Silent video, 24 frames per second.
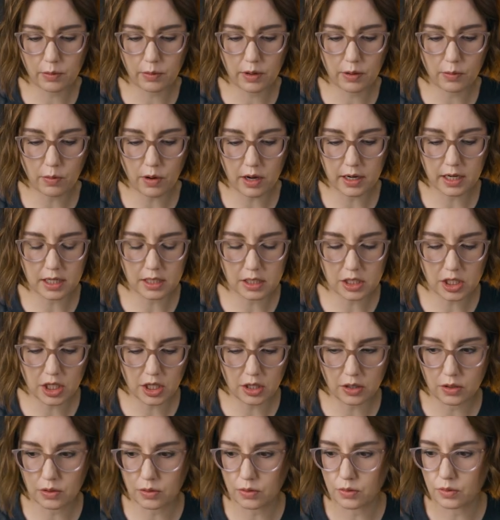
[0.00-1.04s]
what we wanna
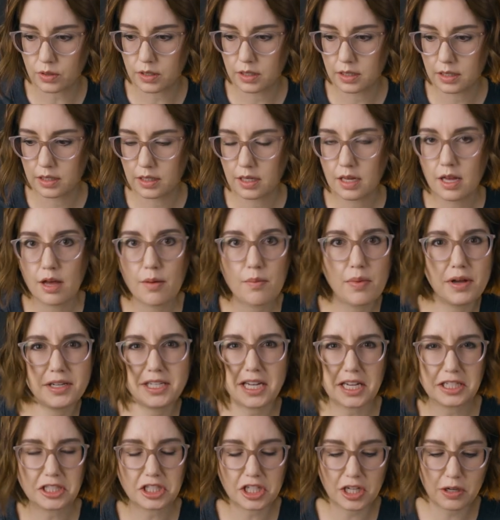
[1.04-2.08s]
do
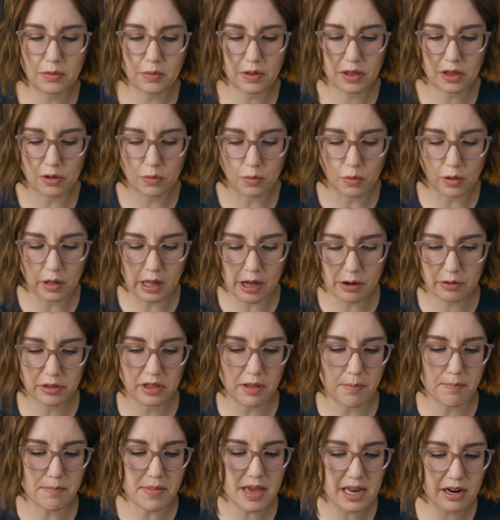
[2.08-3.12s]
potentially with the wool out in
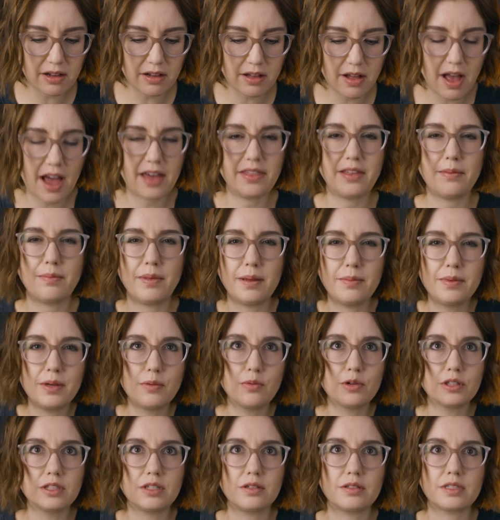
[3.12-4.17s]
the middle, and then maybe
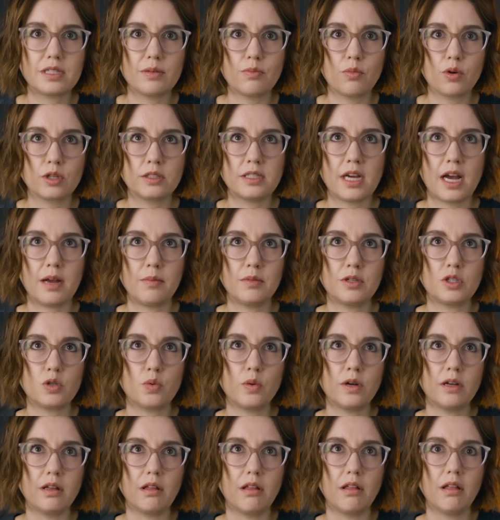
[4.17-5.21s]
we'll do some more diamond
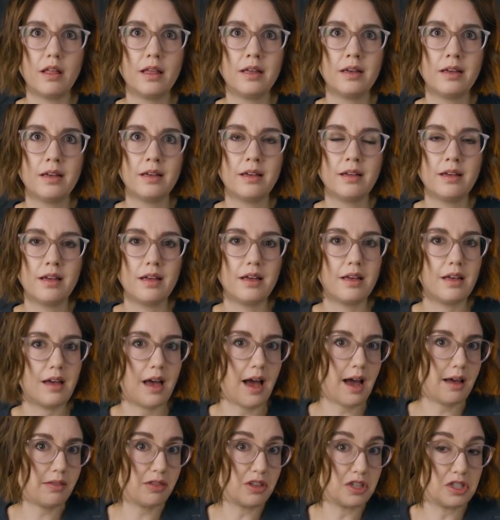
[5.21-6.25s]
twill
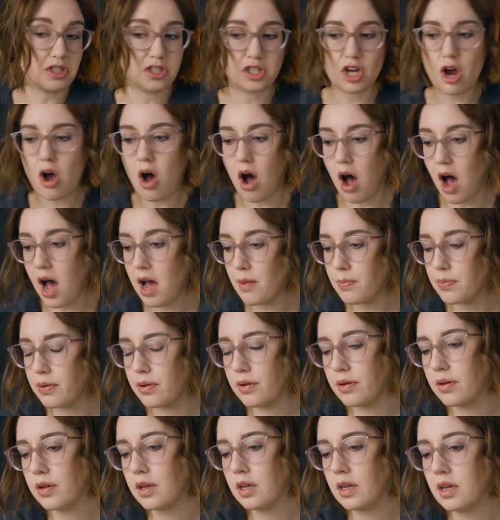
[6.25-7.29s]
at the top.
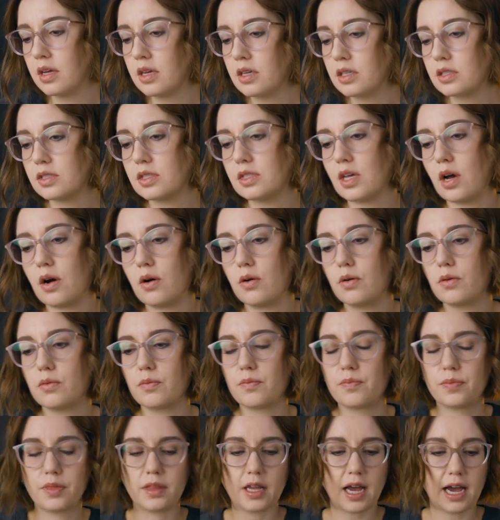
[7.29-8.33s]
So
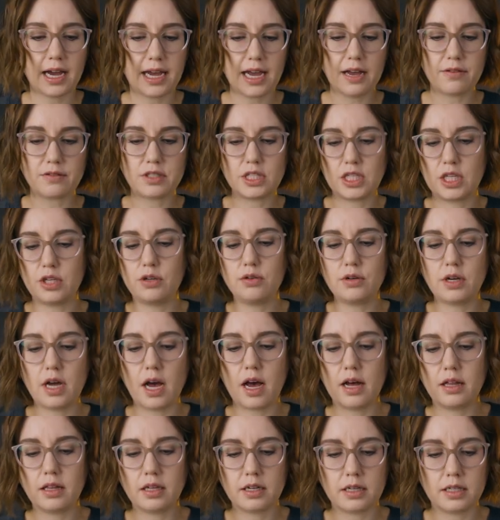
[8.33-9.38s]
I have two
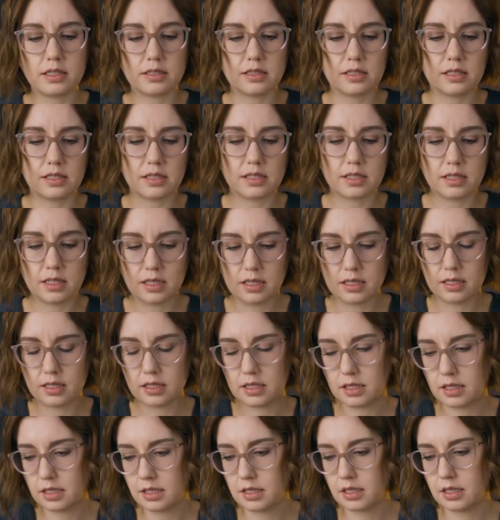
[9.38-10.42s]
colors
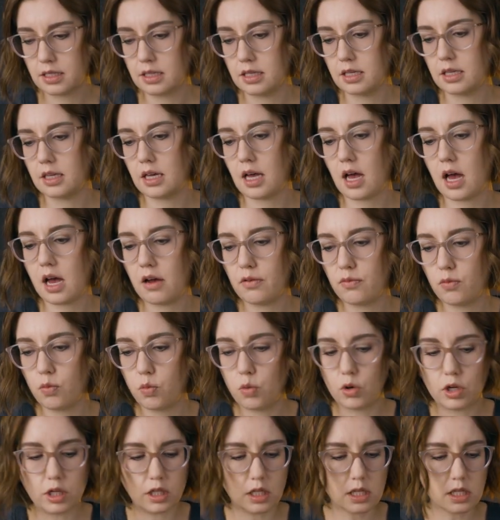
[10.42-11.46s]
of
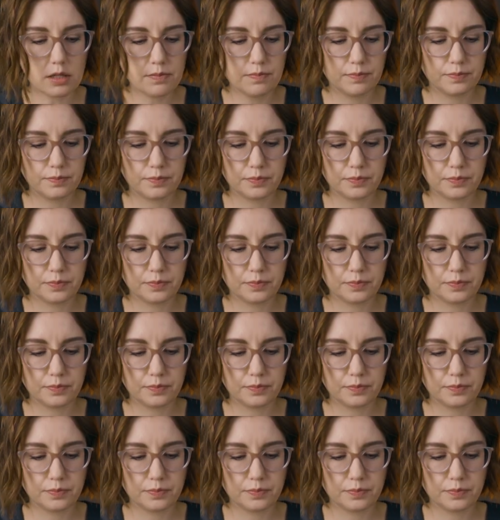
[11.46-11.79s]
wool.